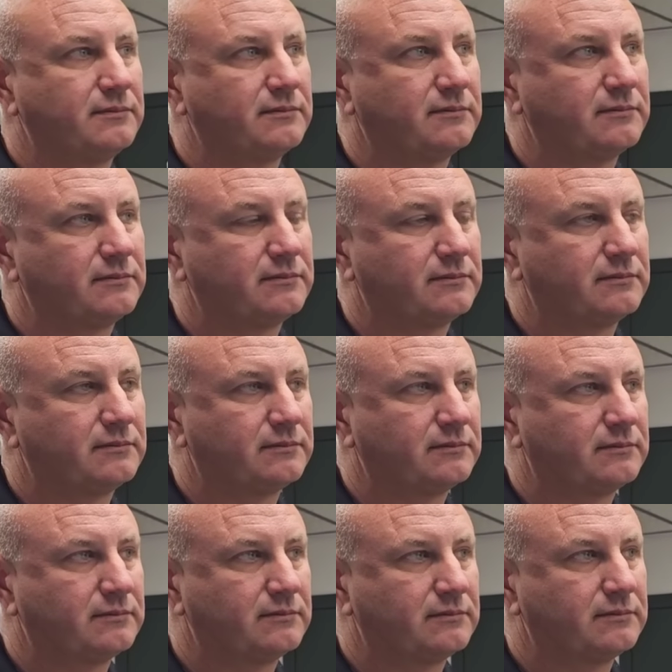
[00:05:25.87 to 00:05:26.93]

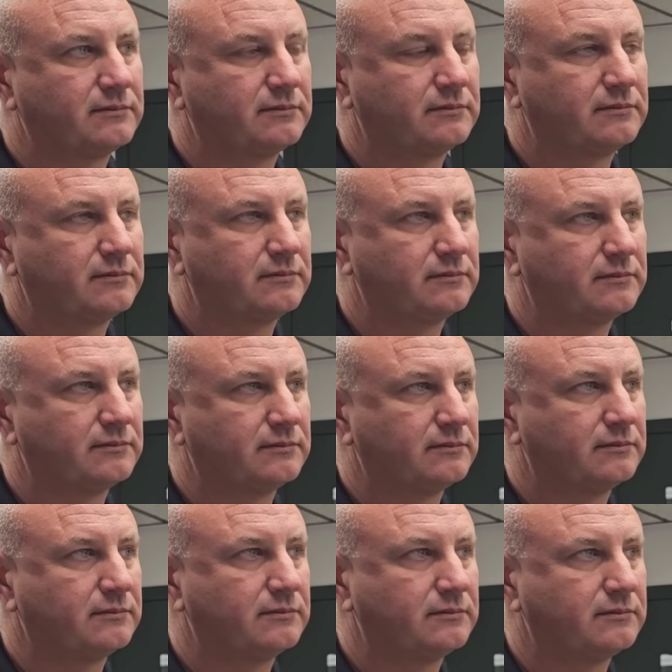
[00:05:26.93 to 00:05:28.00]

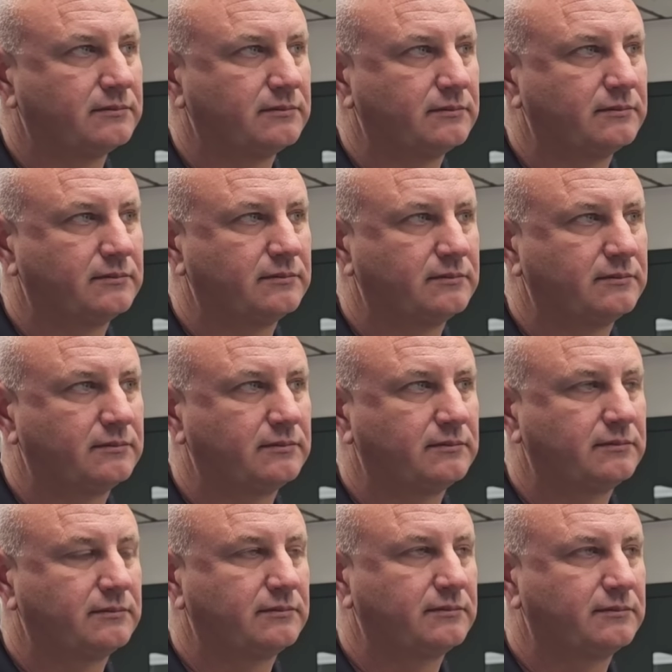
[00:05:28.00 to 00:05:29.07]

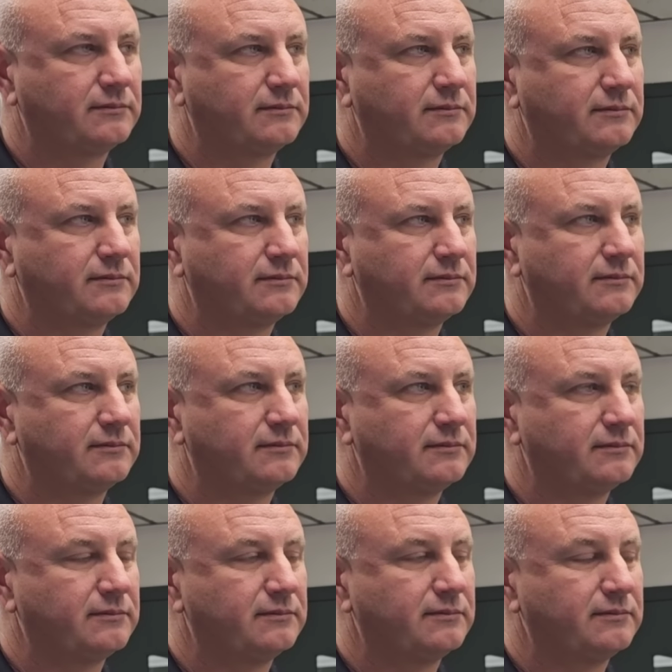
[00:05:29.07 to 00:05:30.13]

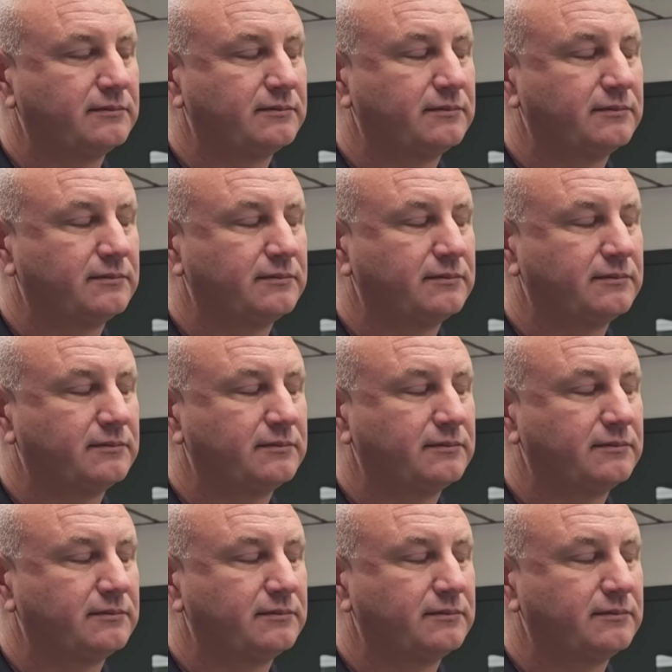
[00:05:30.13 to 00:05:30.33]
The person shown says nothing.